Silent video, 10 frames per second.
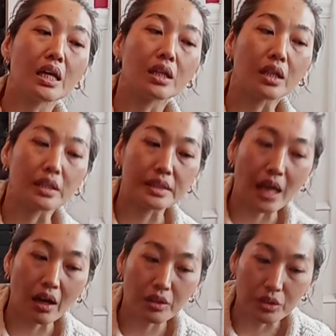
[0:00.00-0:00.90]
could
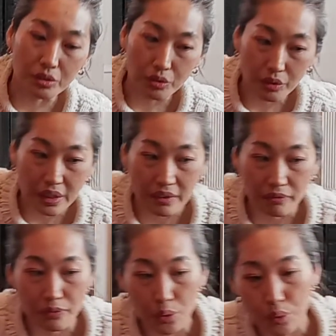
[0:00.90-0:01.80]
tell you
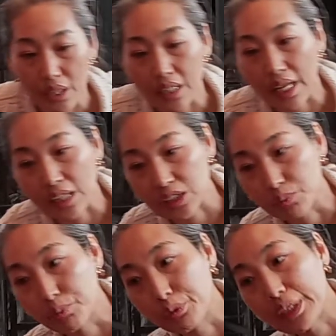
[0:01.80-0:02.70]
if you can
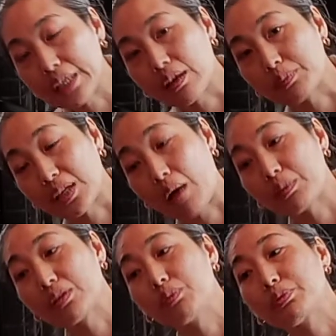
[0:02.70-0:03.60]
actually breathe
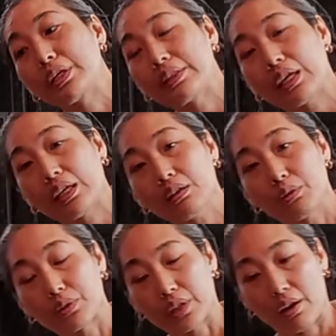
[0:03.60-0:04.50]
abdominal breathing
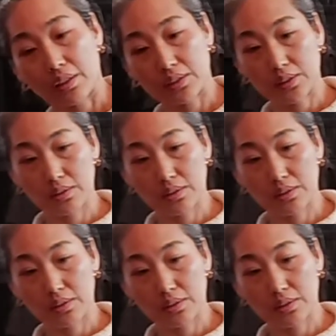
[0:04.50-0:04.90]
or not.